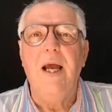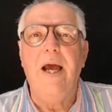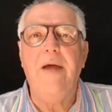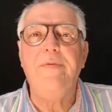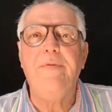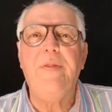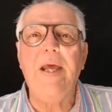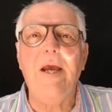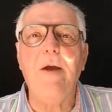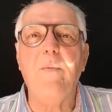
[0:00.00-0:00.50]

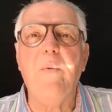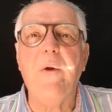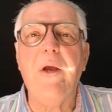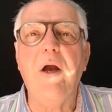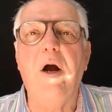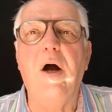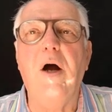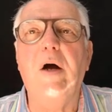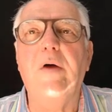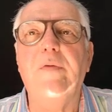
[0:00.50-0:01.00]
And there we
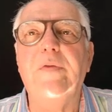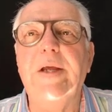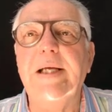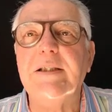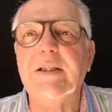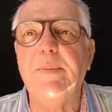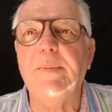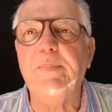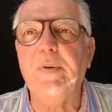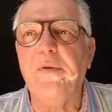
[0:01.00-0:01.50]
are,
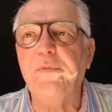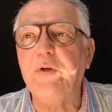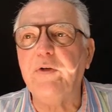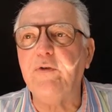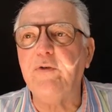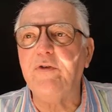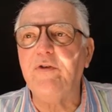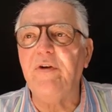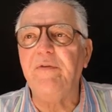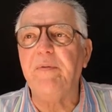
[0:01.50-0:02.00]
there's the profit
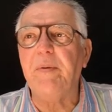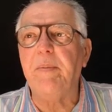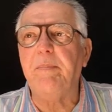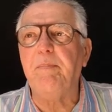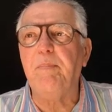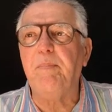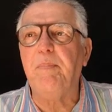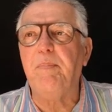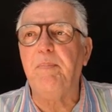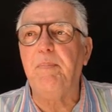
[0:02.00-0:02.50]
retriever
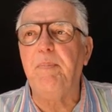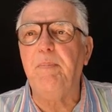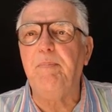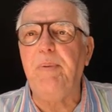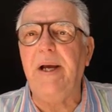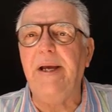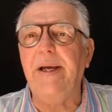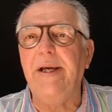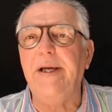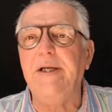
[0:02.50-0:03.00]

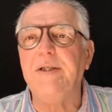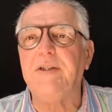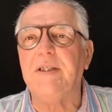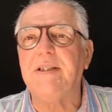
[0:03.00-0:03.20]
page.